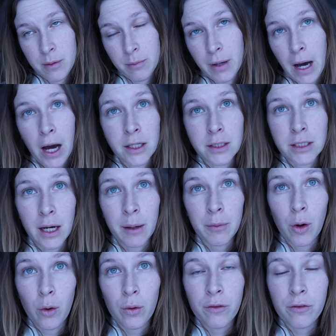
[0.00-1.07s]
But I'm
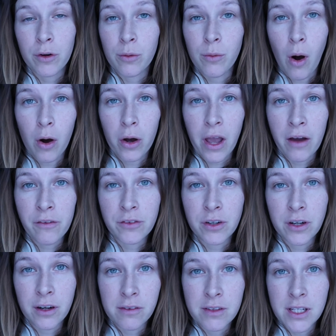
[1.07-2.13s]
going for a walk after
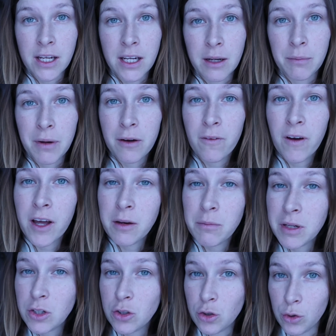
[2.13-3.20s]
I've taken my
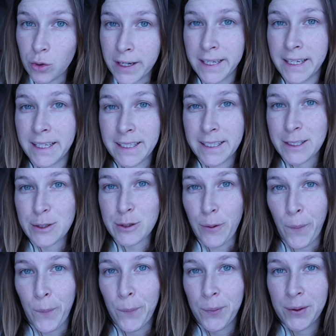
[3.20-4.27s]
vitamin drink.
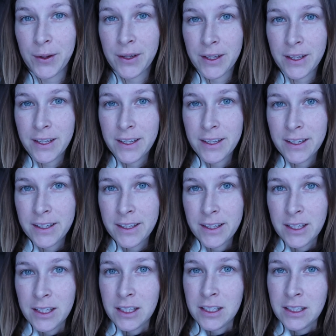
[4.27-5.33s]
So
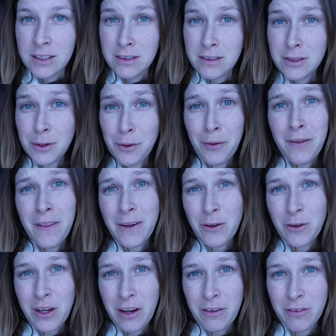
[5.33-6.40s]
sorry that
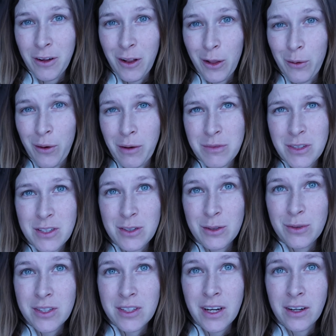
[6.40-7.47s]
you can't follow. I'm just
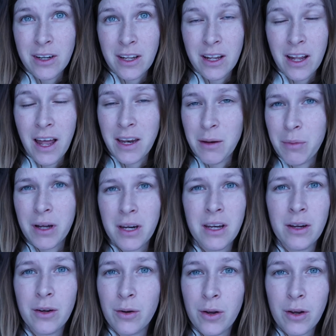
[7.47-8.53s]
so scared.
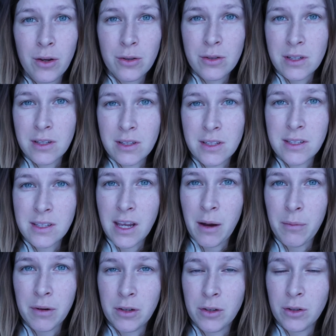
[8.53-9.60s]
Anybody who uses this
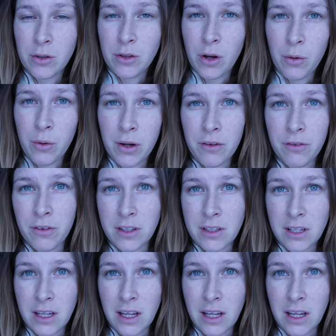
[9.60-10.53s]
camera, do you know if it